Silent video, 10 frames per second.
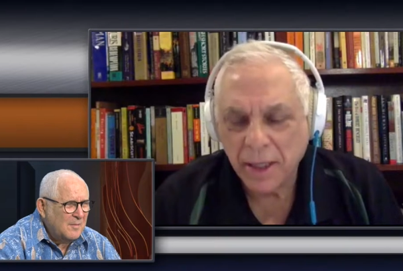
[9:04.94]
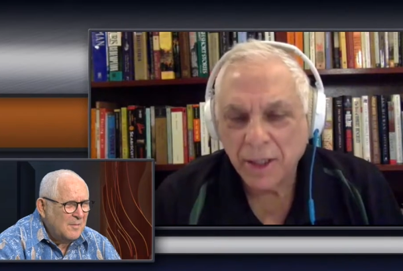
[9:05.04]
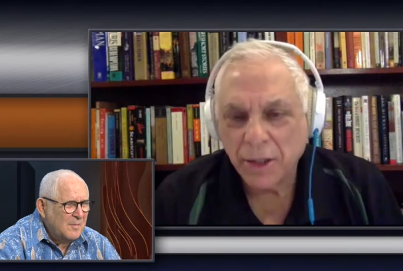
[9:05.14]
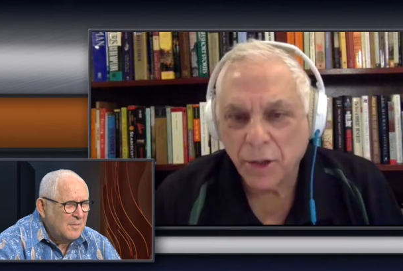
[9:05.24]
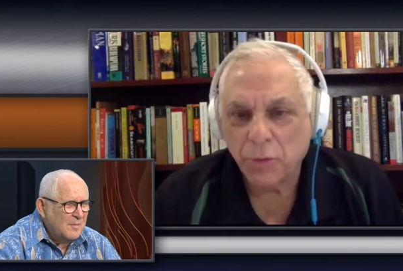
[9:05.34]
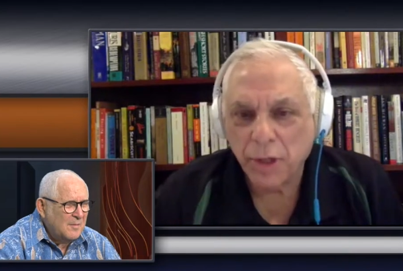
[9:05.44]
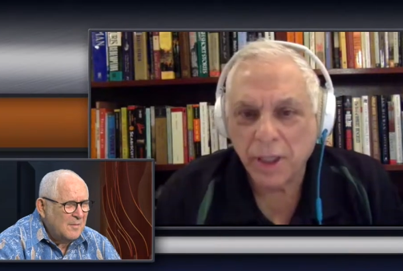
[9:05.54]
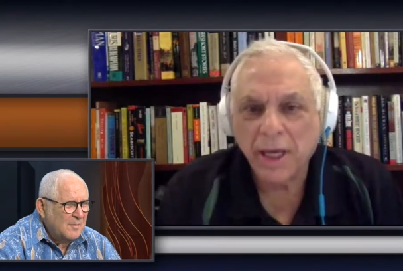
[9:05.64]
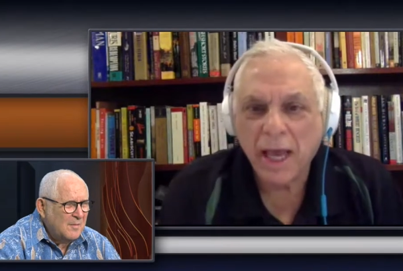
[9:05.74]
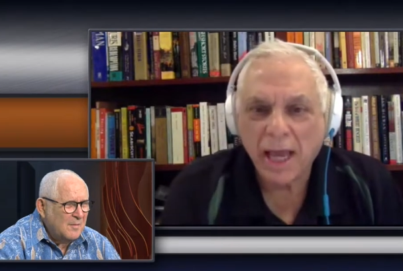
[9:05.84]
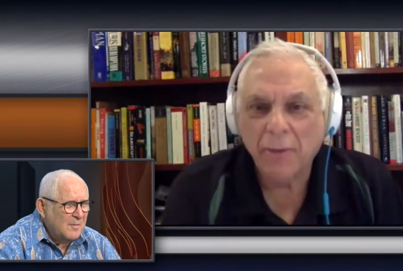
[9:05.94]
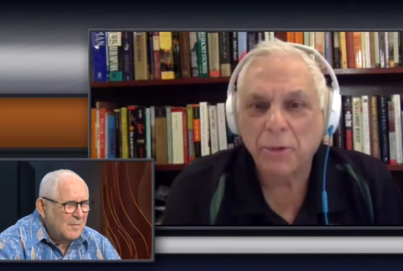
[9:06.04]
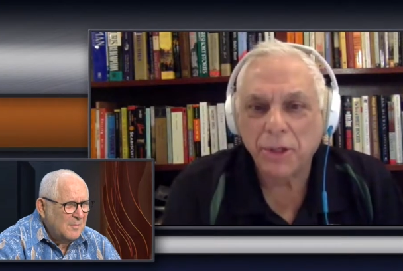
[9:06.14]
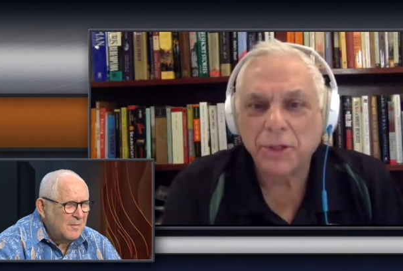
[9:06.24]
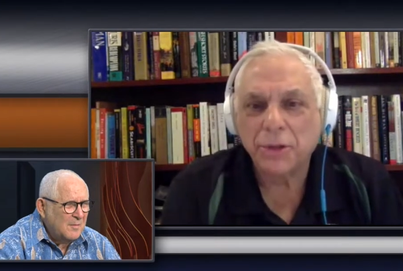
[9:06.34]
Speaker 1: you know,
Speaker 2: really hammered
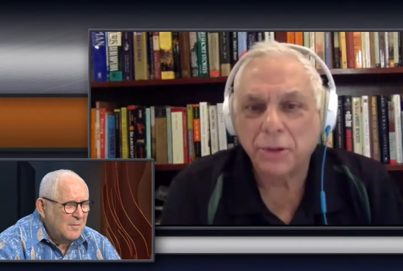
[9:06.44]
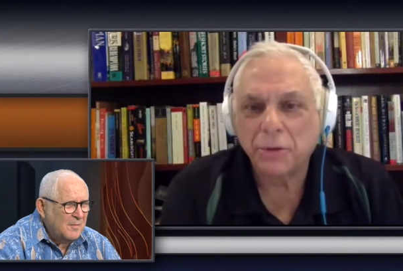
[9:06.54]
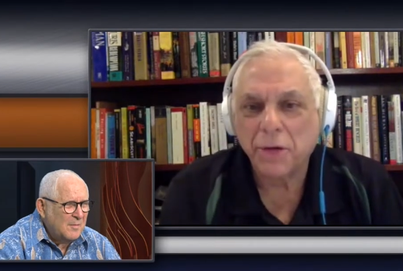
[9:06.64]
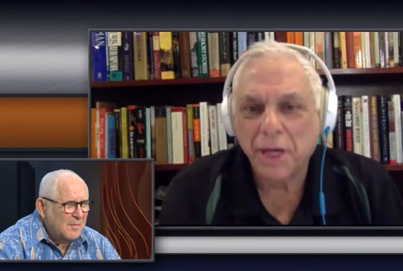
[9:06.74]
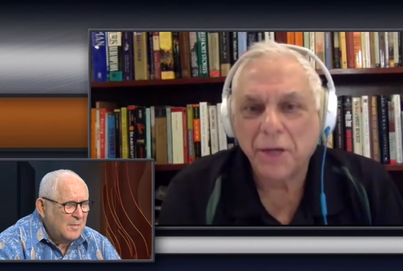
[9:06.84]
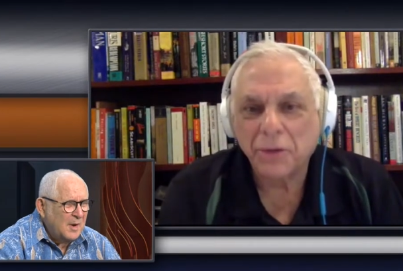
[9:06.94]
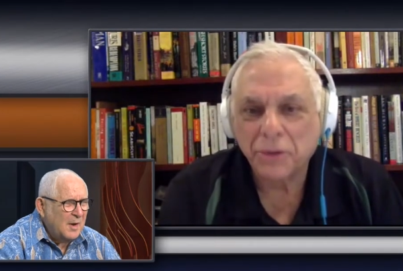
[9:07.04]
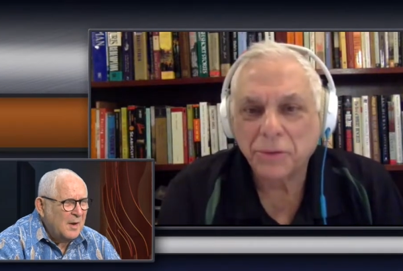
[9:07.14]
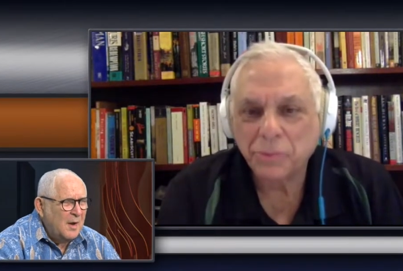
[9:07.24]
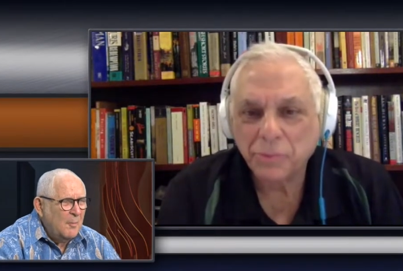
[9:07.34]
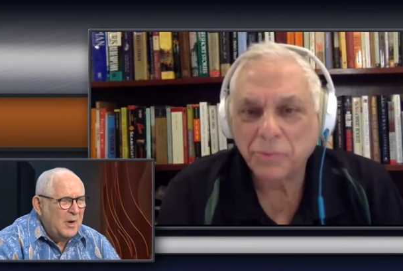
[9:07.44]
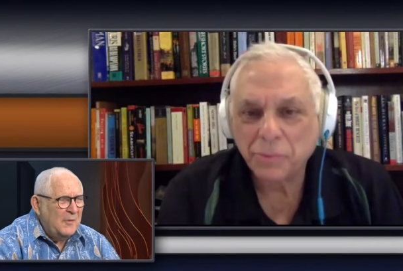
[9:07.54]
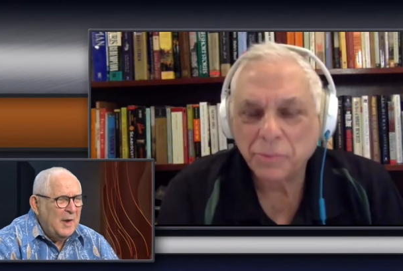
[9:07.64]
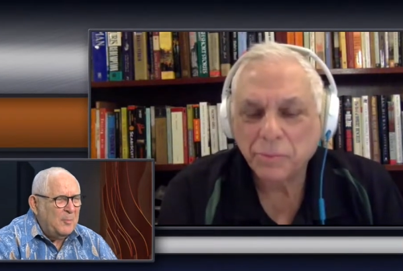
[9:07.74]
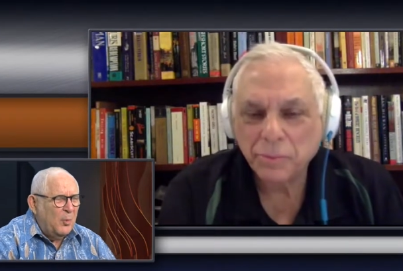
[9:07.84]
Speaker 1: into the ground. Yeah, but
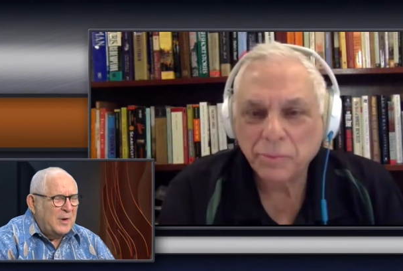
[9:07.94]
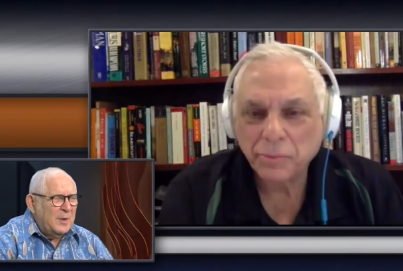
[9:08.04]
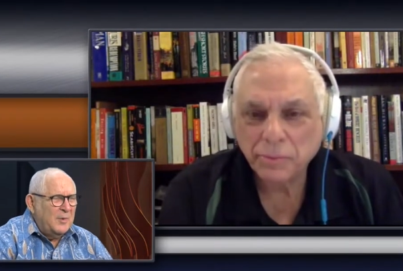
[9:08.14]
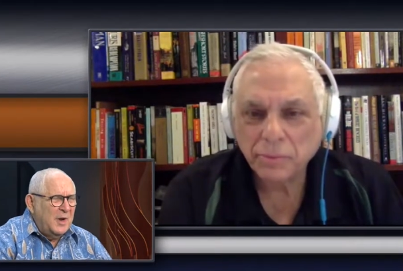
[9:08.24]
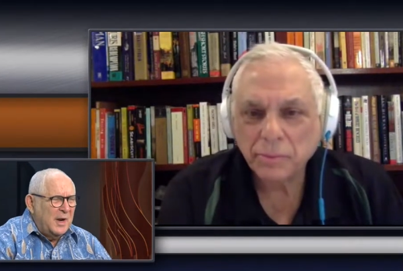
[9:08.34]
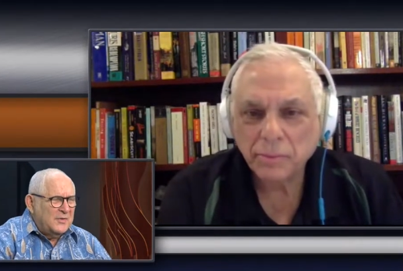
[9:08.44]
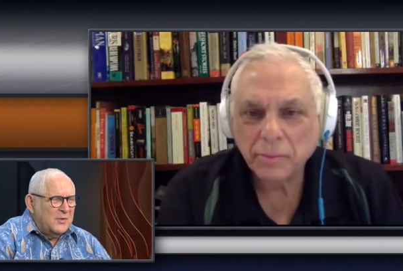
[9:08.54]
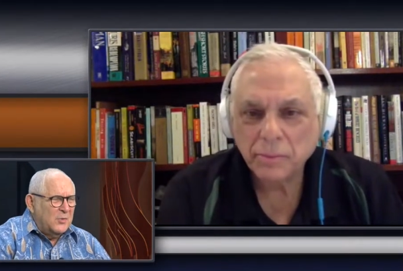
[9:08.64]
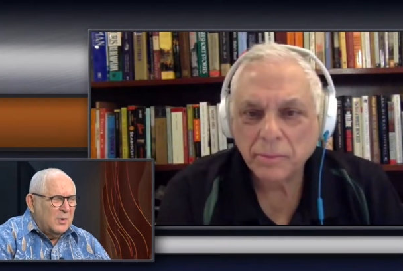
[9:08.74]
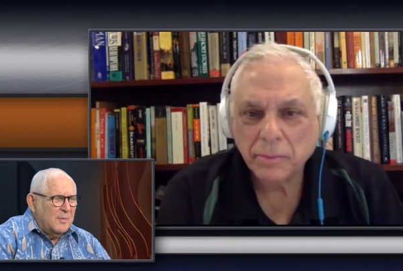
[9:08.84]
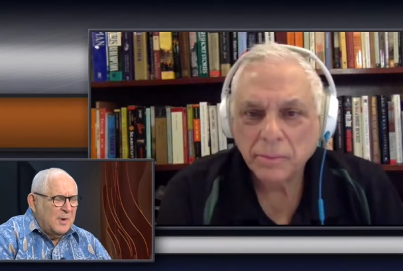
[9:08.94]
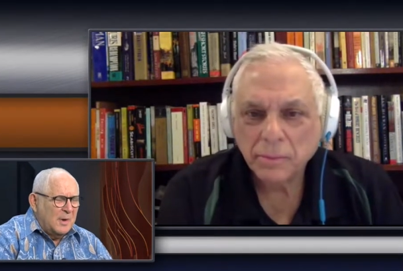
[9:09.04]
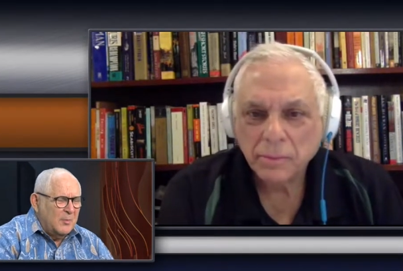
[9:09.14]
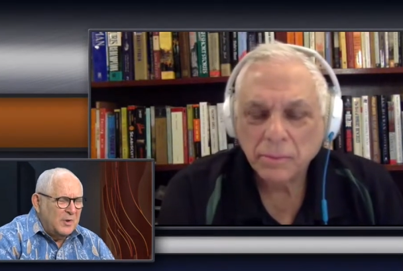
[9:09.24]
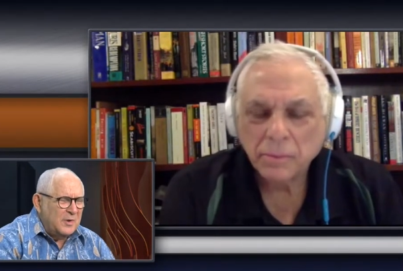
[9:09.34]
on that point, let me ask you, and
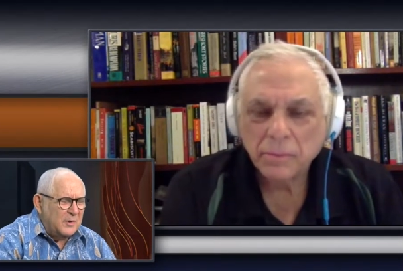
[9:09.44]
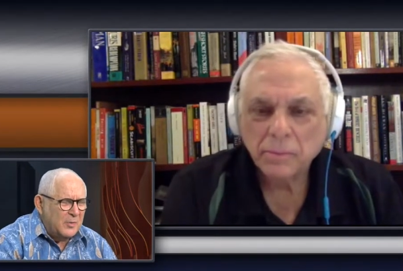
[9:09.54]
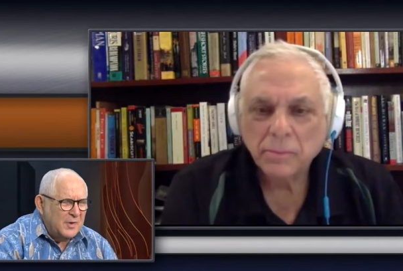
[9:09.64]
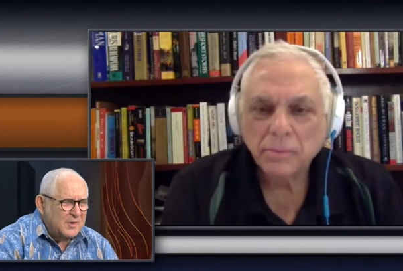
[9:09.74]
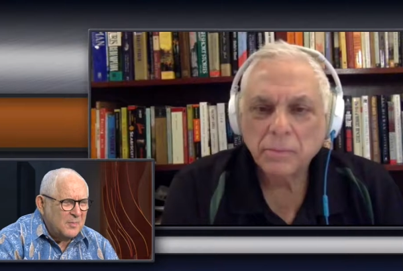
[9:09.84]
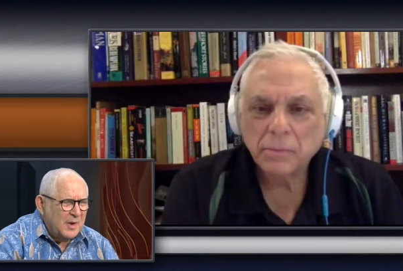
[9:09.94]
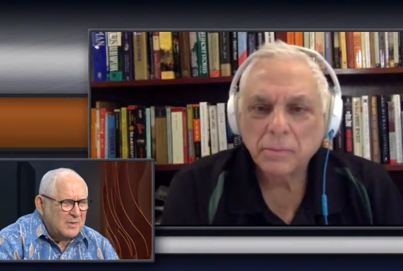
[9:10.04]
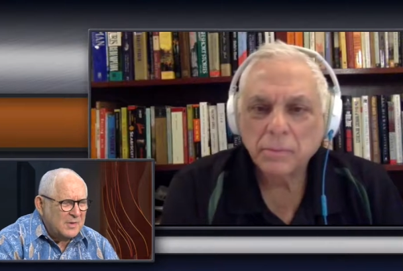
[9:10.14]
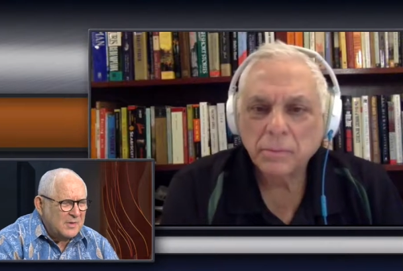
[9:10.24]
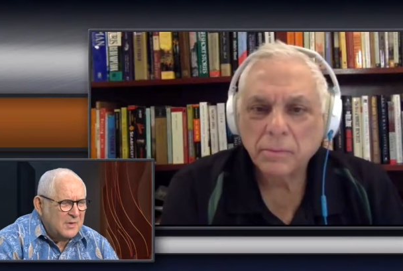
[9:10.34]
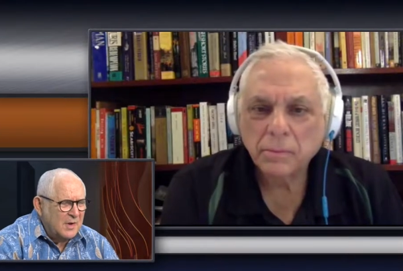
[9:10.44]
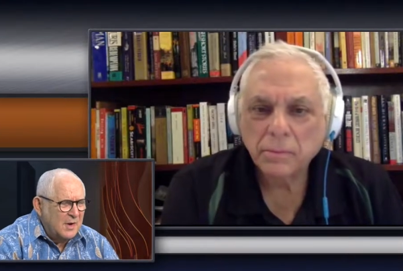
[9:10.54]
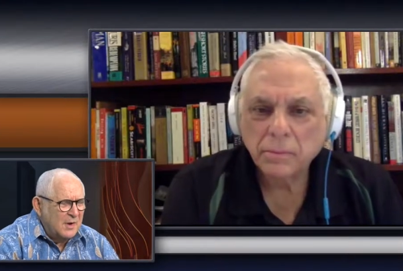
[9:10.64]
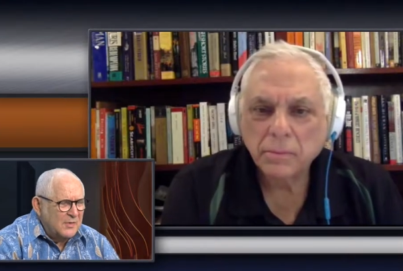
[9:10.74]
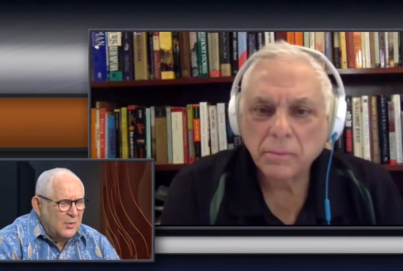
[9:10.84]
I'm really curious about this.
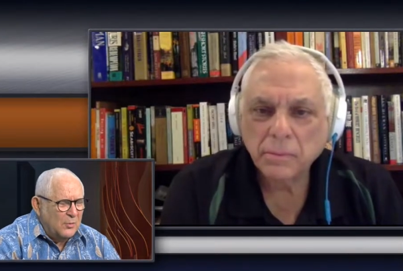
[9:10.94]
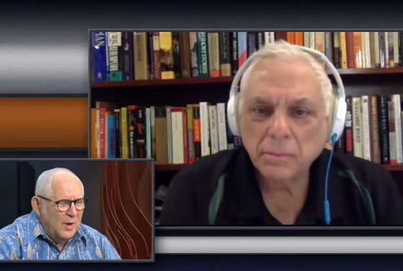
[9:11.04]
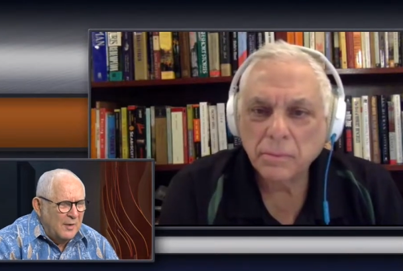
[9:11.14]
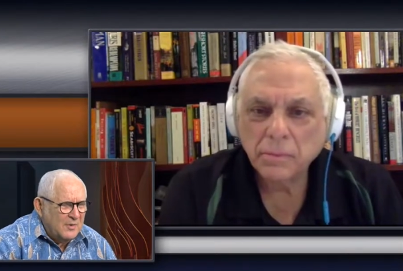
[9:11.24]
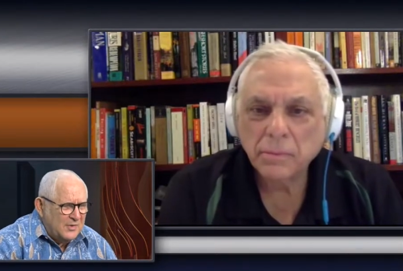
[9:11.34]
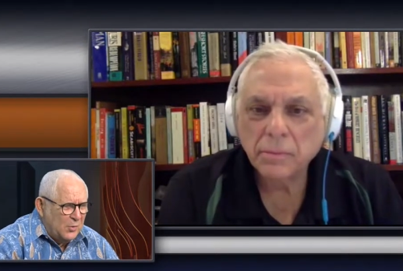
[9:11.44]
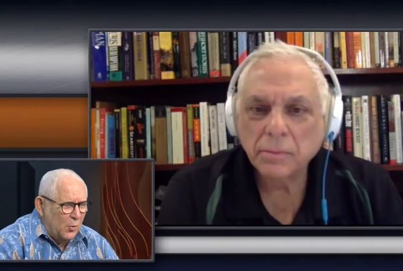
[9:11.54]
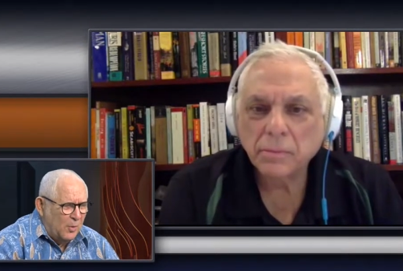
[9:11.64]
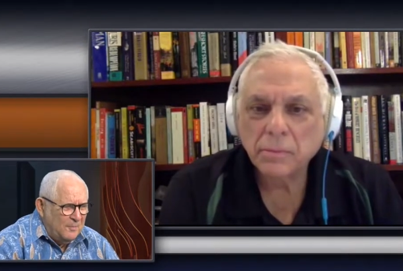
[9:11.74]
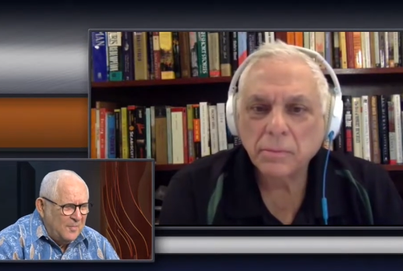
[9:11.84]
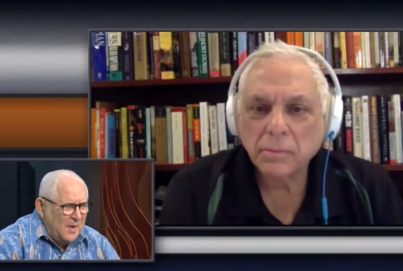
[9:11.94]
So you have a storm.